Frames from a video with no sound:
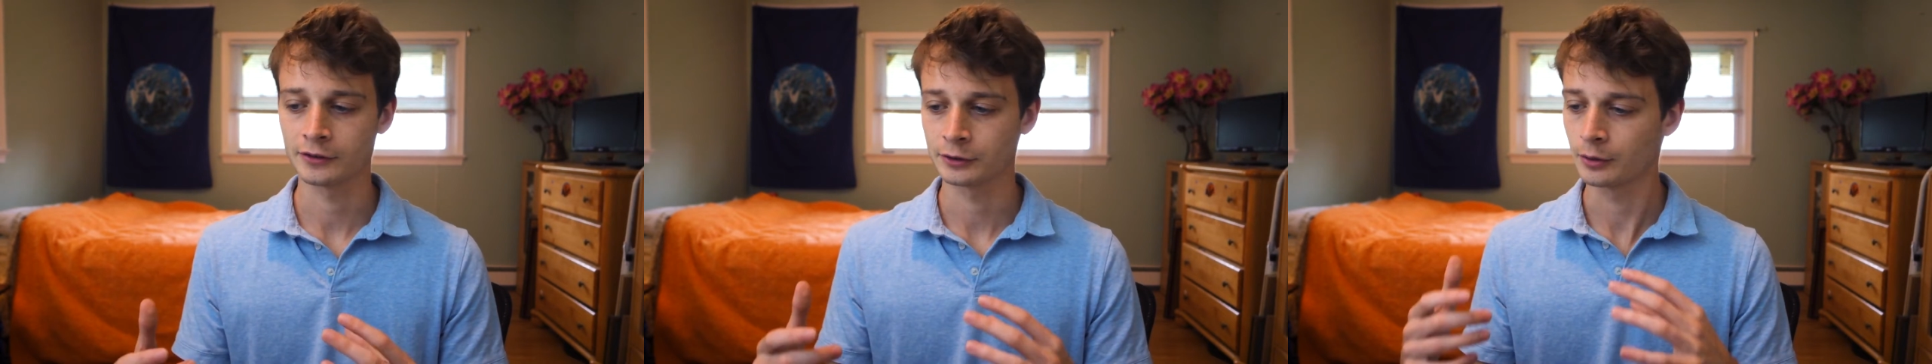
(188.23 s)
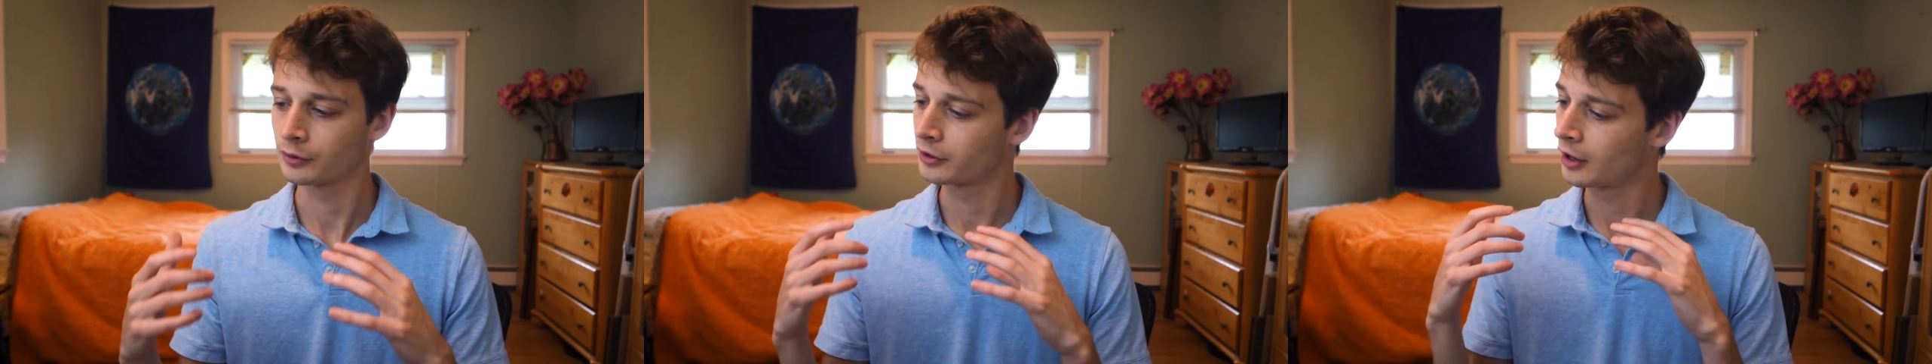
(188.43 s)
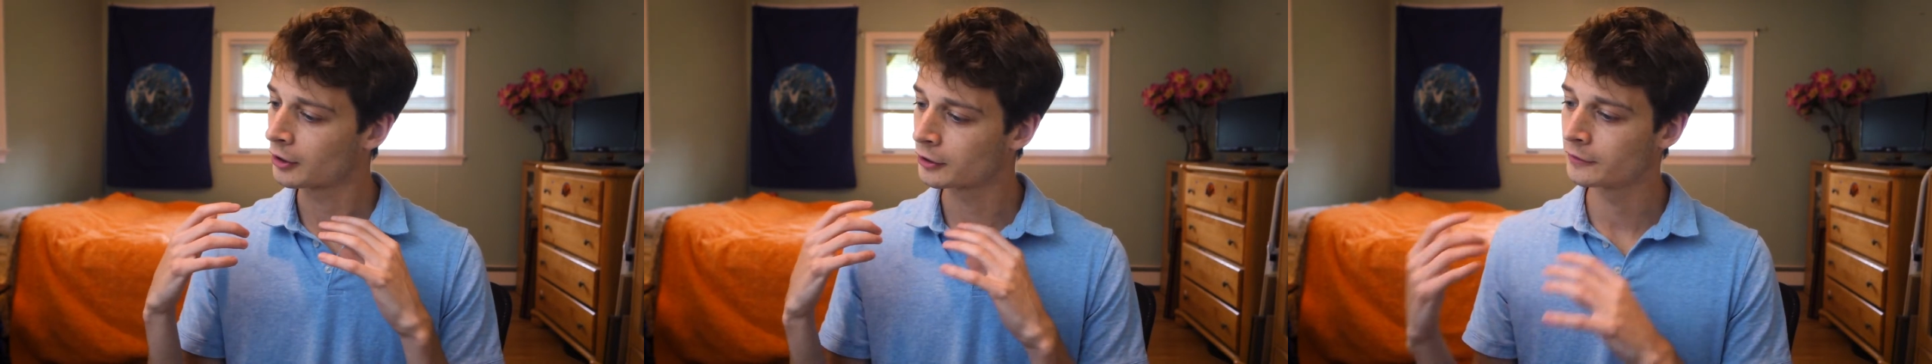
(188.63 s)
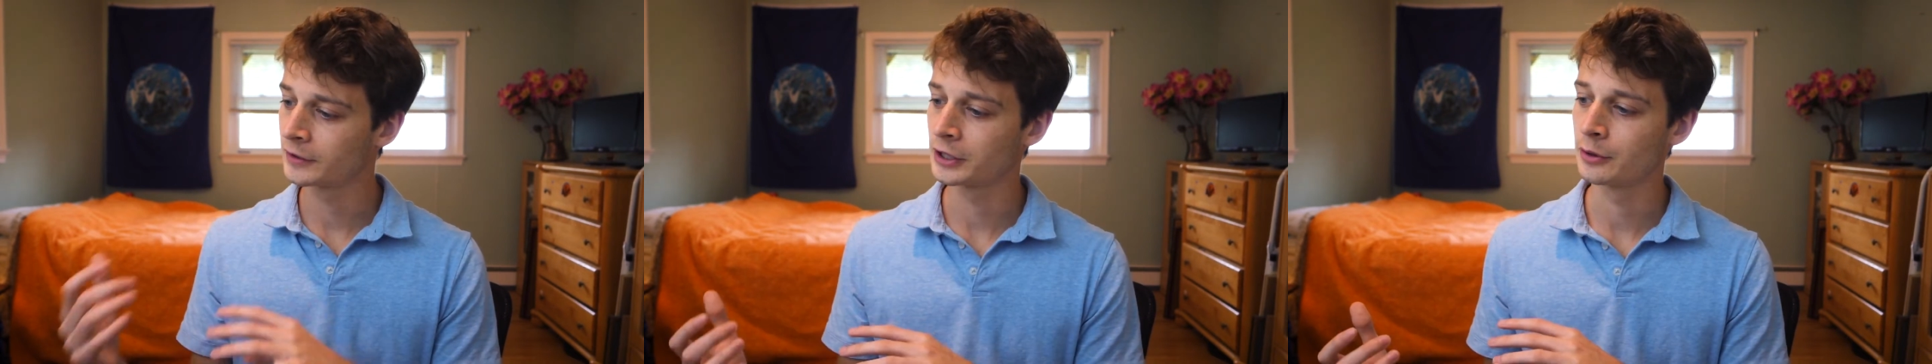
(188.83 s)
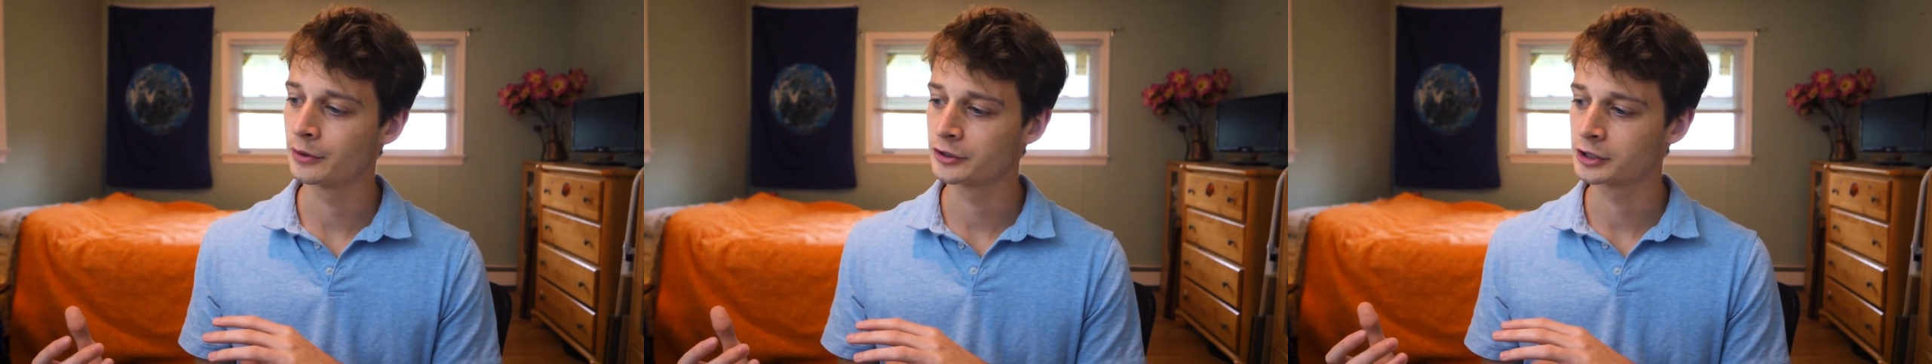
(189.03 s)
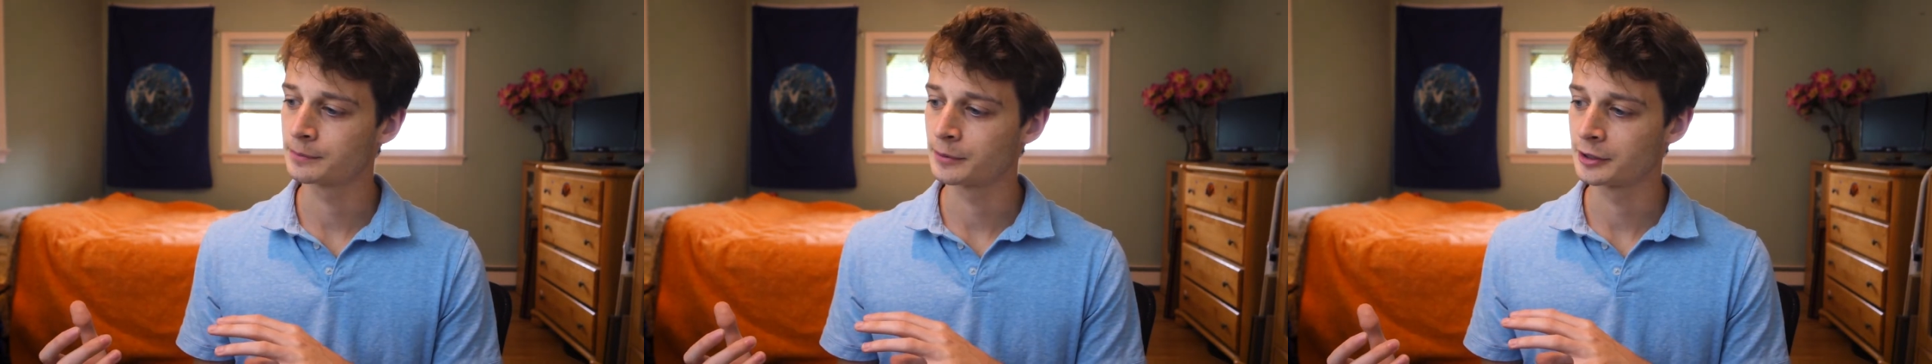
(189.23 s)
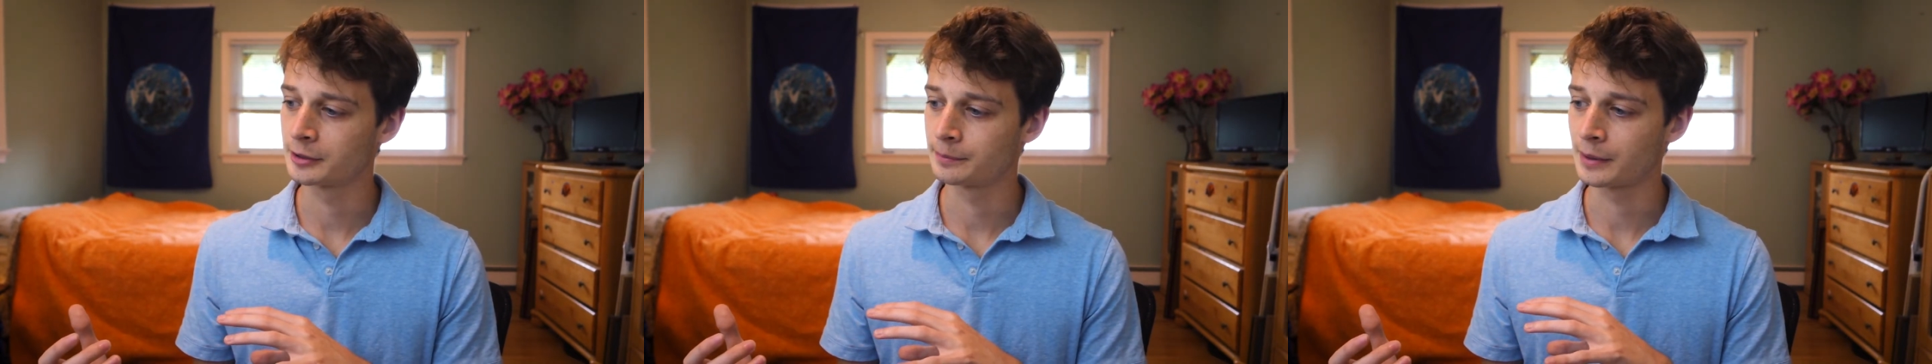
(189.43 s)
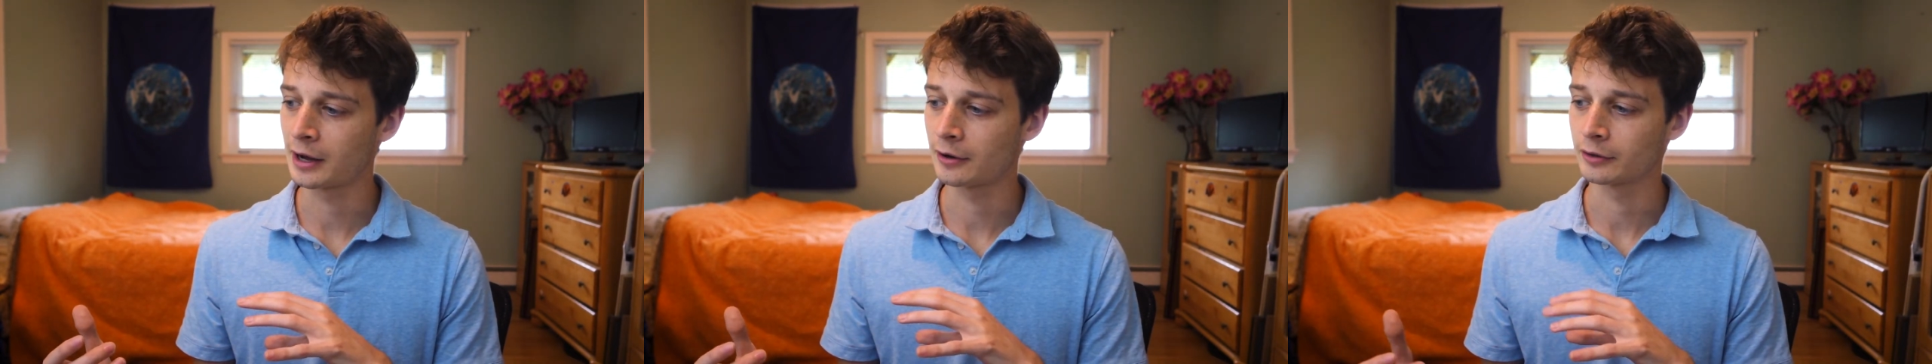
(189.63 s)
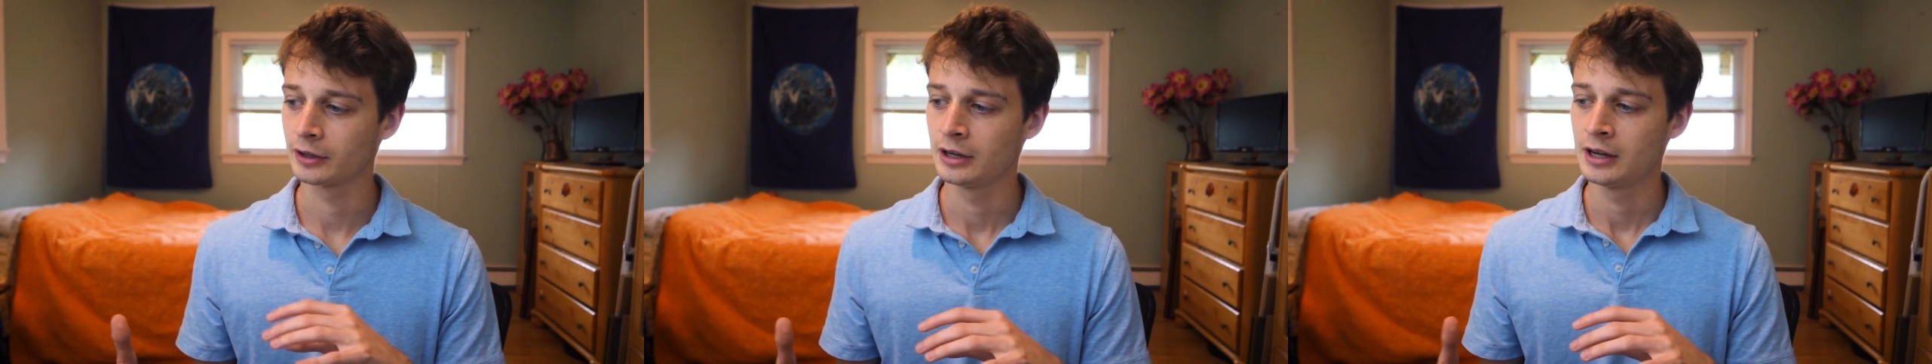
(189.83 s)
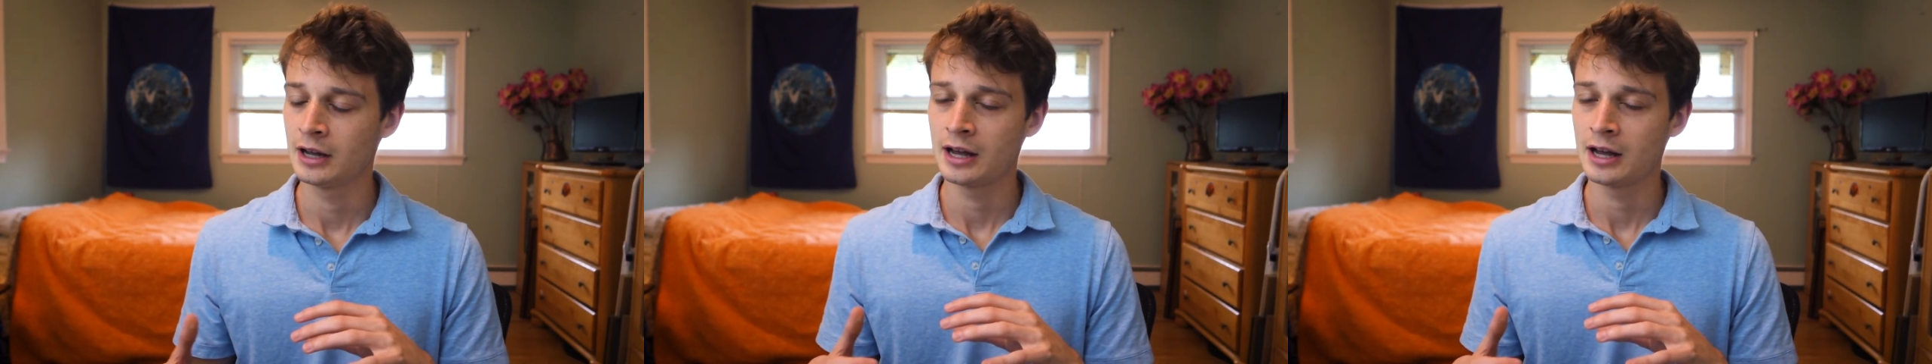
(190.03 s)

So the other video would just be about